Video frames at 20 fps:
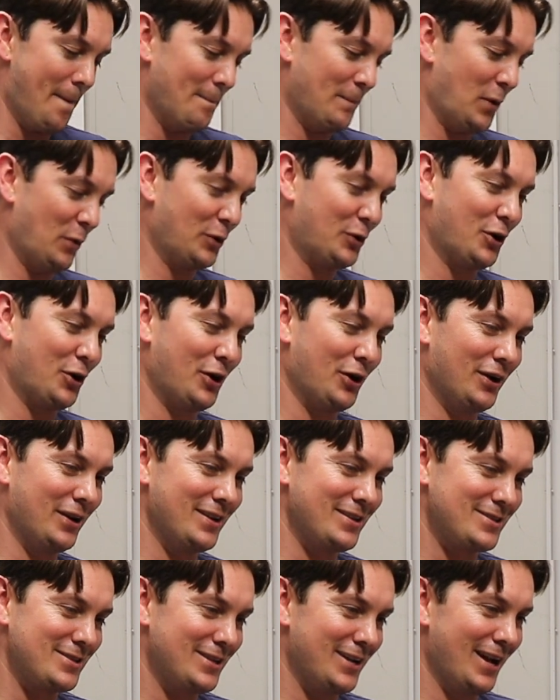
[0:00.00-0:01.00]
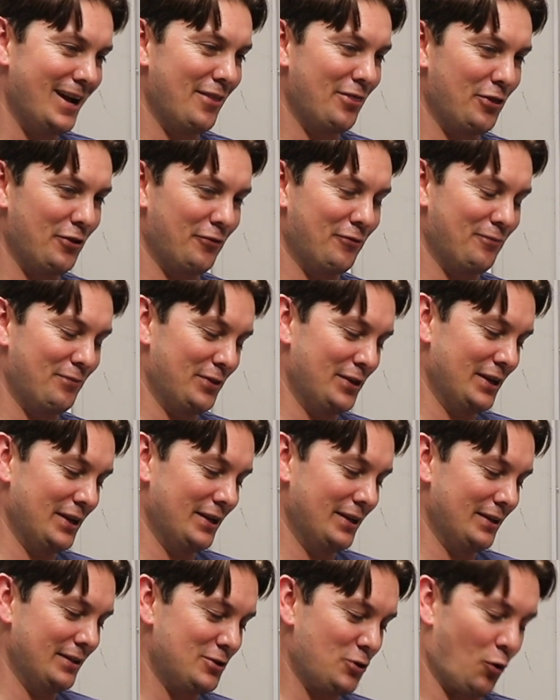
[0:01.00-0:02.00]
But we couldn't get
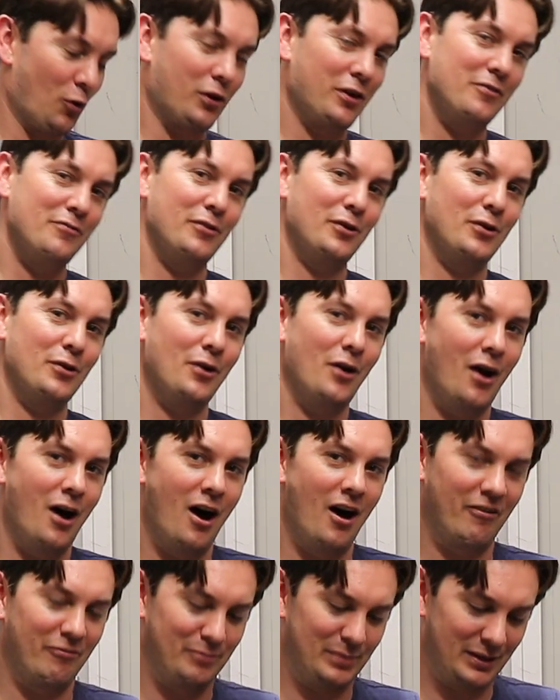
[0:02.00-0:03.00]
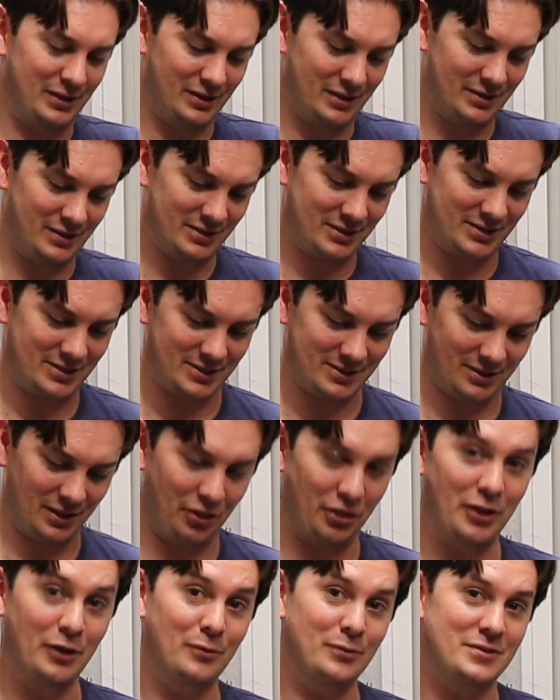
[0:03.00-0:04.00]
the torque converter off because the
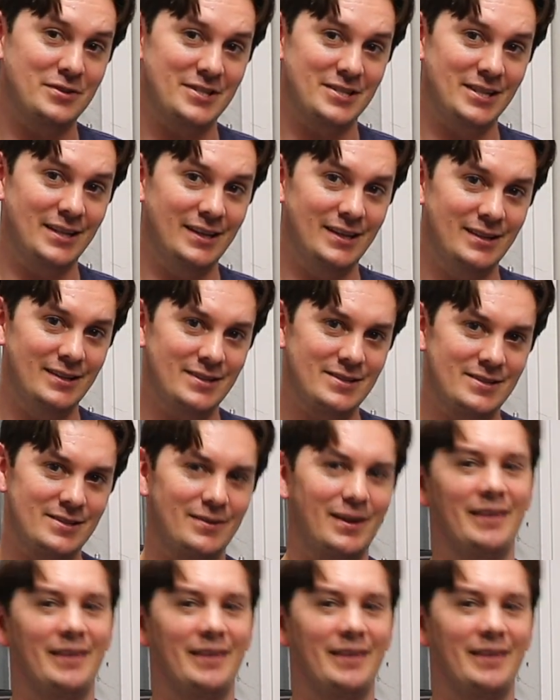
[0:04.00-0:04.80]
thing was seized.